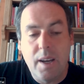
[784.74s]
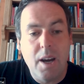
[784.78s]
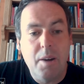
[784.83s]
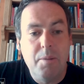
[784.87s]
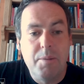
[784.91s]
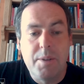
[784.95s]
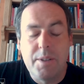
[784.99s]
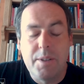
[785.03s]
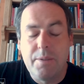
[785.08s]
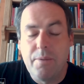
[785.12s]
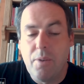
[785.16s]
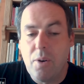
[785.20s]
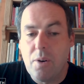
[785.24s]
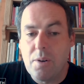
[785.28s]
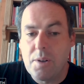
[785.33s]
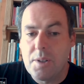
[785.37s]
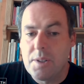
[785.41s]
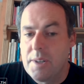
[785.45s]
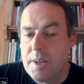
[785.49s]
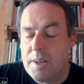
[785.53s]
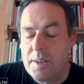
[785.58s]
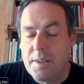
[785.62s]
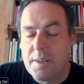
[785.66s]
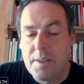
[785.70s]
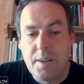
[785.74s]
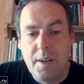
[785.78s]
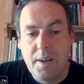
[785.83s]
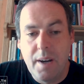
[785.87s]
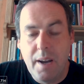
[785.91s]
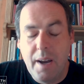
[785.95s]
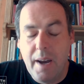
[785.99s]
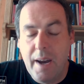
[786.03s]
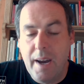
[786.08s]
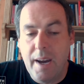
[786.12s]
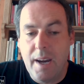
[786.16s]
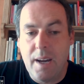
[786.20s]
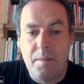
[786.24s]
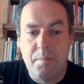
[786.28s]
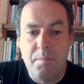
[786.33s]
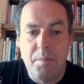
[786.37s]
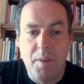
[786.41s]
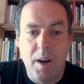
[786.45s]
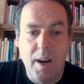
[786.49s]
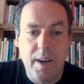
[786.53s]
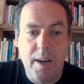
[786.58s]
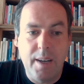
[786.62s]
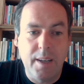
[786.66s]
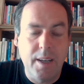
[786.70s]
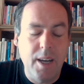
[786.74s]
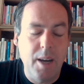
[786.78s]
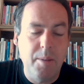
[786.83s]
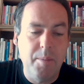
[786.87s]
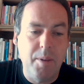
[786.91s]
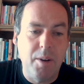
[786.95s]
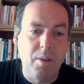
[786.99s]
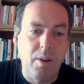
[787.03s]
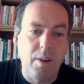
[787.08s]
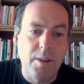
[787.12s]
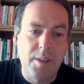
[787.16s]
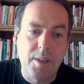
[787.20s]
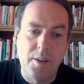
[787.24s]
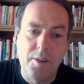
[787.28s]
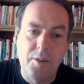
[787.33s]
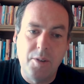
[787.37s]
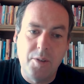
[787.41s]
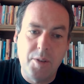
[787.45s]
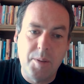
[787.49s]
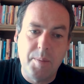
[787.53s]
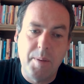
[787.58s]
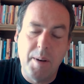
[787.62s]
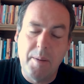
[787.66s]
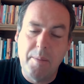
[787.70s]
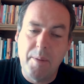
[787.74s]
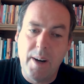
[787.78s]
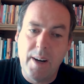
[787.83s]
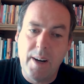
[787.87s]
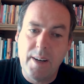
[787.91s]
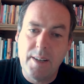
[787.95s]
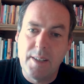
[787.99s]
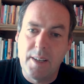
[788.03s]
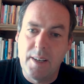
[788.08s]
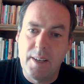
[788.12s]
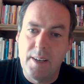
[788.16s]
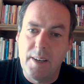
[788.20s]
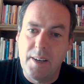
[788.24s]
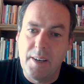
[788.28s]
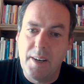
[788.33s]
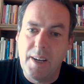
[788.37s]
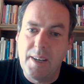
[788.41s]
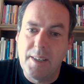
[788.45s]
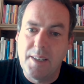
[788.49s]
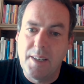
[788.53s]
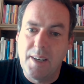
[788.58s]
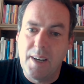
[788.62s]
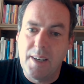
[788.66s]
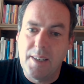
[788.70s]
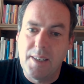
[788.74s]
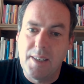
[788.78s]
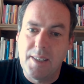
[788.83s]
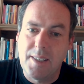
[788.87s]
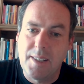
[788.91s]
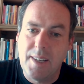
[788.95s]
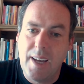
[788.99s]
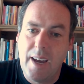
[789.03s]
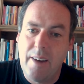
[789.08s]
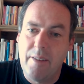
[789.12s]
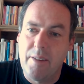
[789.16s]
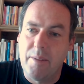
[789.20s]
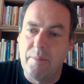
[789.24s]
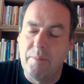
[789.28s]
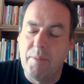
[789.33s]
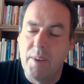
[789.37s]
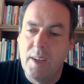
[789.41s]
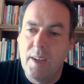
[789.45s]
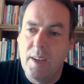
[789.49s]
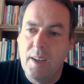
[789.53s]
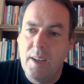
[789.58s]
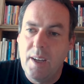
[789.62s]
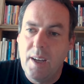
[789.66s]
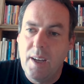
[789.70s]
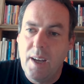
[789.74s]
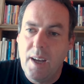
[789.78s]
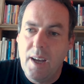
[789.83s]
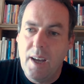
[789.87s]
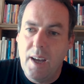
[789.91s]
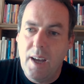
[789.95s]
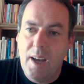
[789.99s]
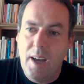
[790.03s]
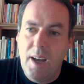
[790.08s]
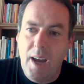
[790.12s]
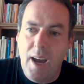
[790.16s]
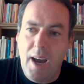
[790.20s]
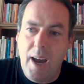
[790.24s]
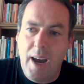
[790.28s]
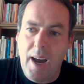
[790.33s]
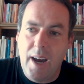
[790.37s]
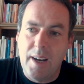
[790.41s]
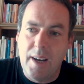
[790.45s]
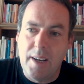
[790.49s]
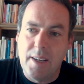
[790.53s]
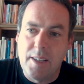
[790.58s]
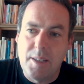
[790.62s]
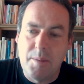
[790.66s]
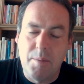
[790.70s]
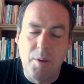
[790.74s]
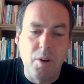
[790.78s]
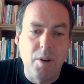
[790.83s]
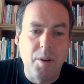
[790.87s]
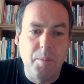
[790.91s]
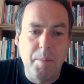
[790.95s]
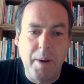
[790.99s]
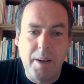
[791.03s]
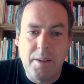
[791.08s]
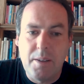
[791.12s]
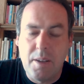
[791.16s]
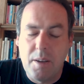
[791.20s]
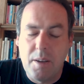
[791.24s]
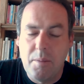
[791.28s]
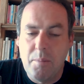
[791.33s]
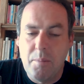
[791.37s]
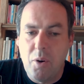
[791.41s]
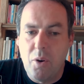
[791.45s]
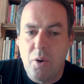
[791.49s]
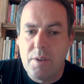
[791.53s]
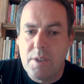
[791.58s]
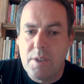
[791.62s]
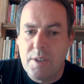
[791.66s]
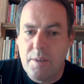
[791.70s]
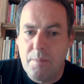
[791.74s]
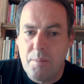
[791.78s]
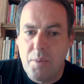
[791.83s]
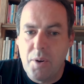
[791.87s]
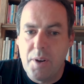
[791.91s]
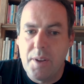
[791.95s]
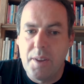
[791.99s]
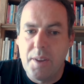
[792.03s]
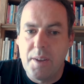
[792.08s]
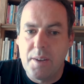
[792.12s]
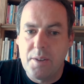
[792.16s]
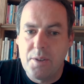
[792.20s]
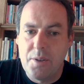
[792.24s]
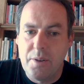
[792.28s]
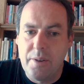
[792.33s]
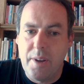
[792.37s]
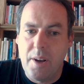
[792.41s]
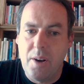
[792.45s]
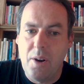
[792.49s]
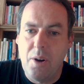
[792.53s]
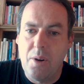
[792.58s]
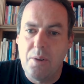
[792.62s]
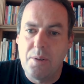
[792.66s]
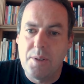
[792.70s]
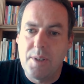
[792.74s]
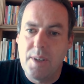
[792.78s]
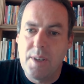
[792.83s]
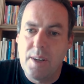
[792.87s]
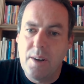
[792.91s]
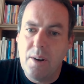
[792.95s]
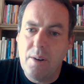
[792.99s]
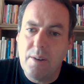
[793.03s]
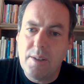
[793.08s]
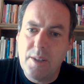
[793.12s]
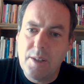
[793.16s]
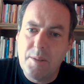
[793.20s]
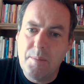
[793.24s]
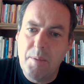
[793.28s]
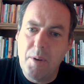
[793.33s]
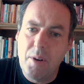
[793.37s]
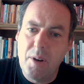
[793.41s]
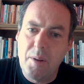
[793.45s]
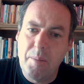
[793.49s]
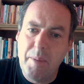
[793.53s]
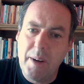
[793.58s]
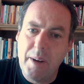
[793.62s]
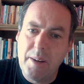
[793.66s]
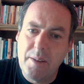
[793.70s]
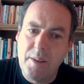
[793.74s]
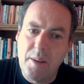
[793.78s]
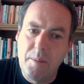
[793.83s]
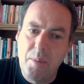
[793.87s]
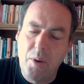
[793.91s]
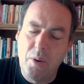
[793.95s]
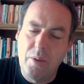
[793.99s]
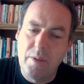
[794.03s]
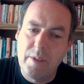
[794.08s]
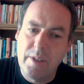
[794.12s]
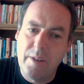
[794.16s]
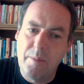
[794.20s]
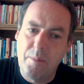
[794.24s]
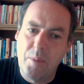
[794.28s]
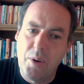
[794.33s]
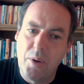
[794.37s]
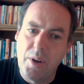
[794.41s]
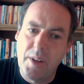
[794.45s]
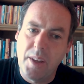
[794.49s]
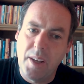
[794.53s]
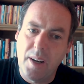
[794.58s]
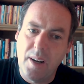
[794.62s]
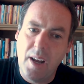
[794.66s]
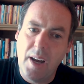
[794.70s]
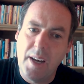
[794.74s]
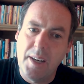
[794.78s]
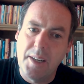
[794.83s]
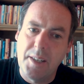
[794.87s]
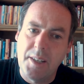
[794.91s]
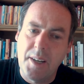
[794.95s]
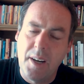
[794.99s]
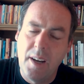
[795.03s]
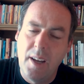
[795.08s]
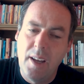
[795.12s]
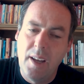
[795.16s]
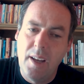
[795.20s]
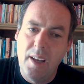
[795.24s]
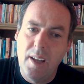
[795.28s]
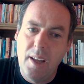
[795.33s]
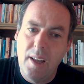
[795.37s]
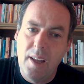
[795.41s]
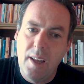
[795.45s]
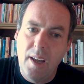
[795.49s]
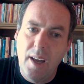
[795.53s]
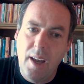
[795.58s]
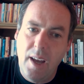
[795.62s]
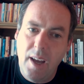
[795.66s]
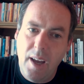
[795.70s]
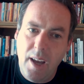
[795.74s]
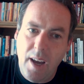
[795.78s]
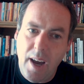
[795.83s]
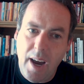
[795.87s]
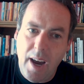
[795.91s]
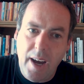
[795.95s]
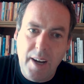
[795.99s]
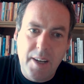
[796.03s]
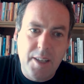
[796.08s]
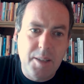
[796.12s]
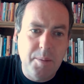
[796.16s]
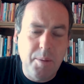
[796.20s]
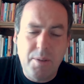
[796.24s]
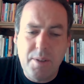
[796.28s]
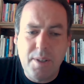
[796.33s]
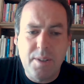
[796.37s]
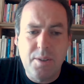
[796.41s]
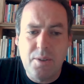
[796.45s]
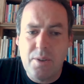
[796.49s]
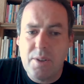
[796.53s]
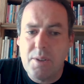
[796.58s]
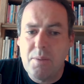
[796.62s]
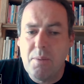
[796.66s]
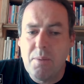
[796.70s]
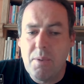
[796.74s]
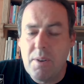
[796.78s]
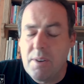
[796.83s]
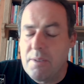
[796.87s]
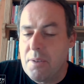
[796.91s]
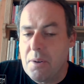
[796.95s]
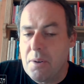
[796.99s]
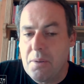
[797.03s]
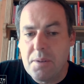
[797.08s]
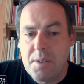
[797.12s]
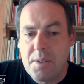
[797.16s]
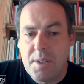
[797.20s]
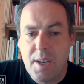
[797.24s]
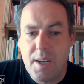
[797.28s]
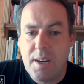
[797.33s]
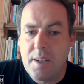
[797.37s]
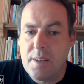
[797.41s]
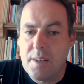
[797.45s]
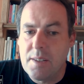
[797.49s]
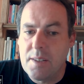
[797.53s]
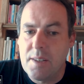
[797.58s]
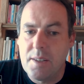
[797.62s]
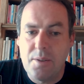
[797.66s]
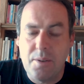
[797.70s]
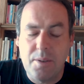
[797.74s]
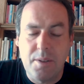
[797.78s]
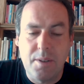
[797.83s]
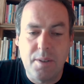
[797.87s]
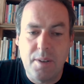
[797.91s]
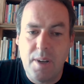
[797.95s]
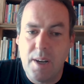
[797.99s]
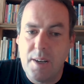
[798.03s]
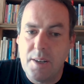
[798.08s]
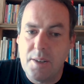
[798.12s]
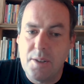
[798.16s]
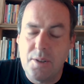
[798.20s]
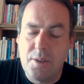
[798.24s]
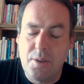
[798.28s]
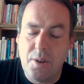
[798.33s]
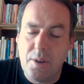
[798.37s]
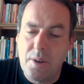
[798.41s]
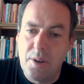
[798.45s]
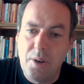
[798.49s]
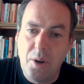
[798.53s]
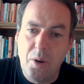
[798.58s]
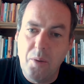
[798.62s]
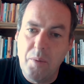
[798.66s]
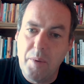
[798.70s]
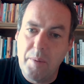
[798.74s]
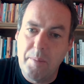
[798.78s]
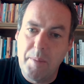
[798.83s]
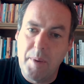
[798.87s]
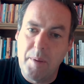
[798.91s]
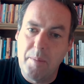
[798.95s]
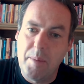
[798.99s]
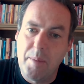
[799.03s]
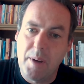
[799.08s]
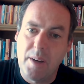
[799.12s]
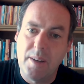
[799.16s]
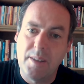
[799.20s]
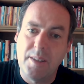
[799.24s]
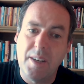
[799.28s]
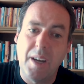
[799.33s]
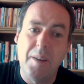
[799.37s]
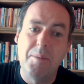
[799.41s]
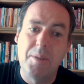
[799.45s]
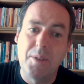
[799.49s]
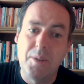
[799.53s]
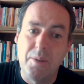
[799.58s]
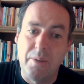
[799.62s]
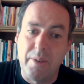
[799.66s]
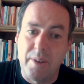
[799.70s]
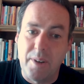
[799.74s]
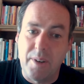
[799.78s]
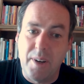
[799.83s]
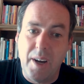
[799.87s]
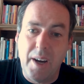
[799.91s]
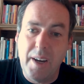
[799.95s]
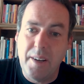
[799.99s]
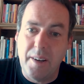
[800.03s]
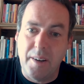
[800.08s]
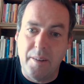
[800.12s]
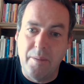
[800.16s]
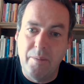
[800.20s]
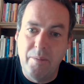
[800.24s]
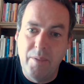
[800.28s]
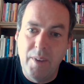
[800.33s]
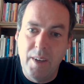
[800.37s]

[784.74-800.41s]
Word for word: I was fortunate. Um, I came across a newspaper article in 1997 and it spoke about the importance of breathing through the nose, and it also spoke about the importance of breathing light. And I suppose it's just one of those things that just kind of struck a note with me because I was doing neither.